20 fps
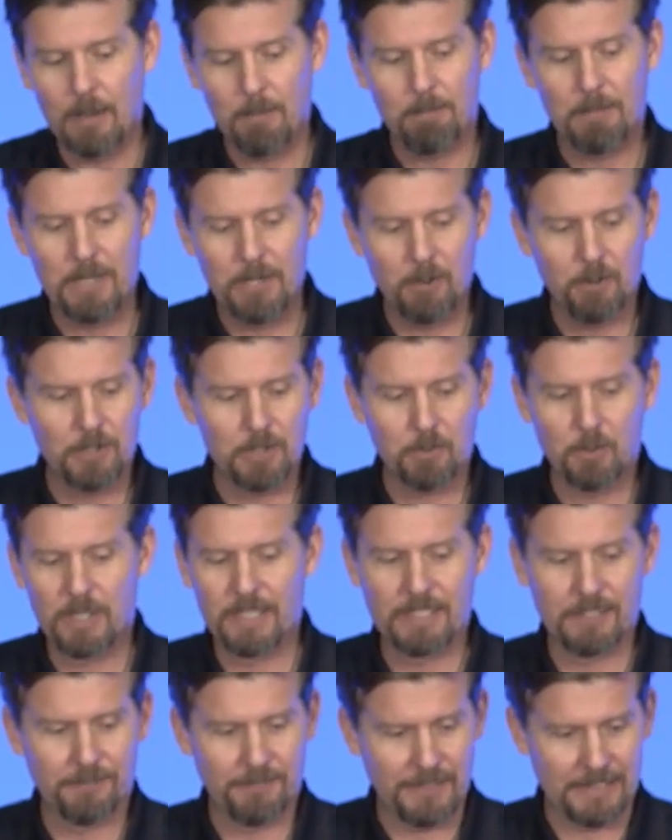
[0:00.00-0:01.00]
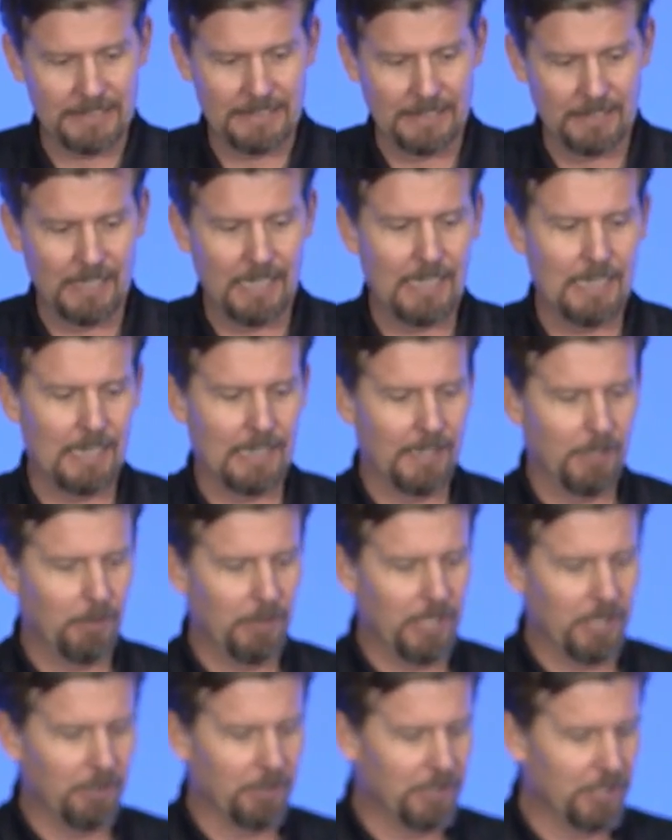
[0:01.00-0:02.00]
but no one's wanting to fix it. Ah, here
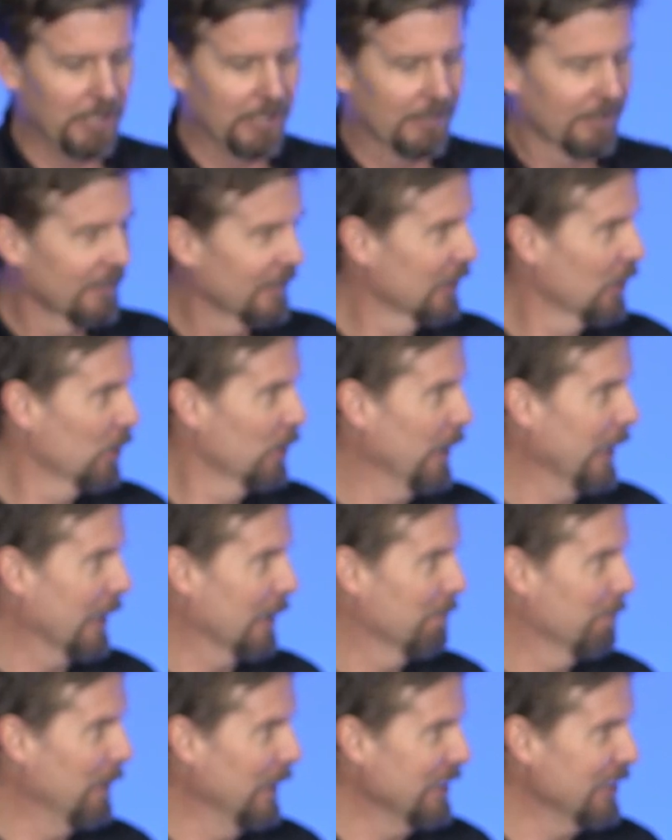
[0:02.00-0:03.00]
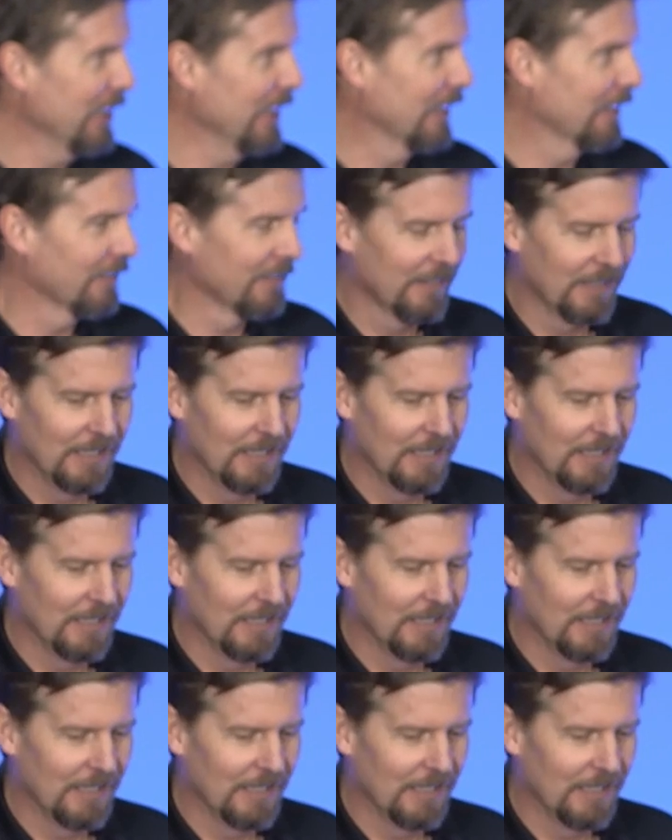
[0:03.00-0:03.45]
we go. Good. Quick, punch it in.